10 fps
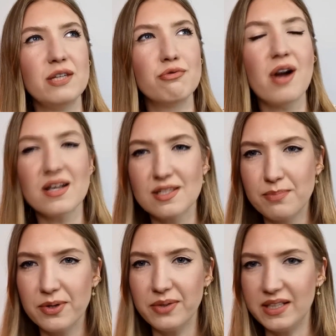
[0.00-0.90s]

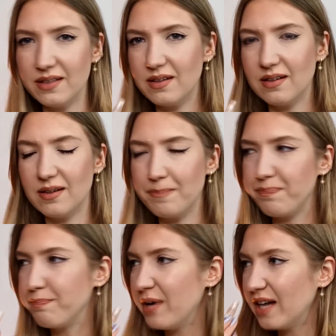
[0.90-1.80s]
raspberry,
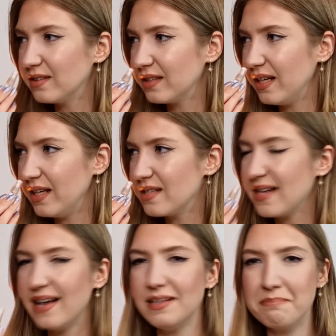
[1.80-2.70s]
but it
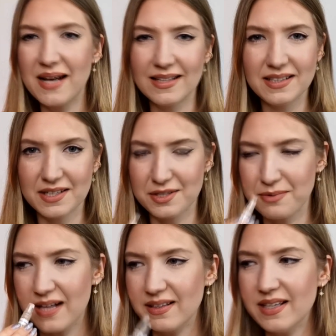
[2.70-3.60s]
is animalic as
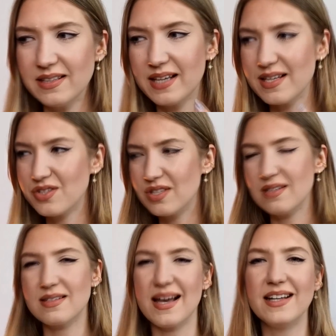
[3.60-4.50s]
well. It has
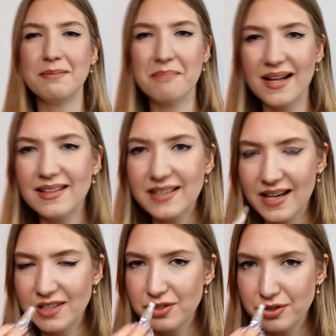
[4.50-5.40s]
this animalic
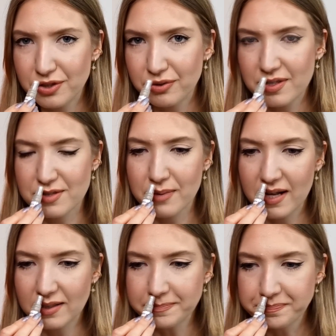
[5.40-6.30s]
undertone as
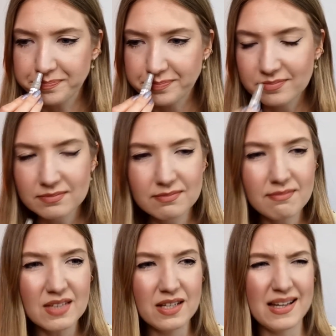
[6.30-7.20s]
well.
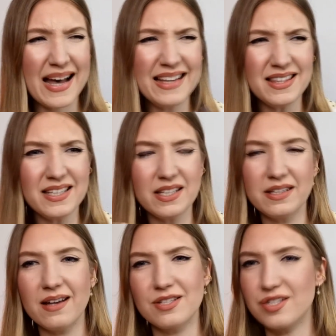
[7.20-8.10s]
I think
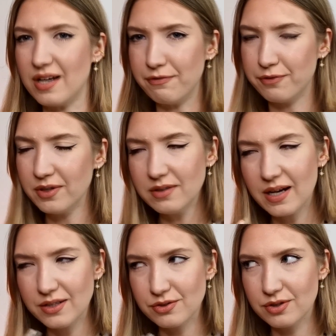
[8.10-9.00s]
it has saffron,
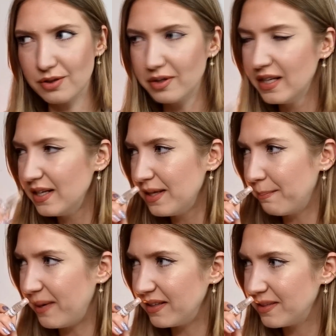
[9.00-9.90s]
I don't know,
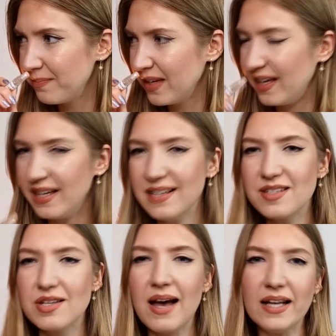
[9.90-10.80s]
but it
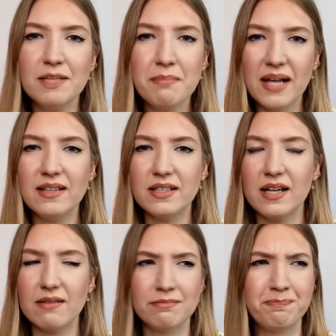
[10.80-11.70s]
is animalic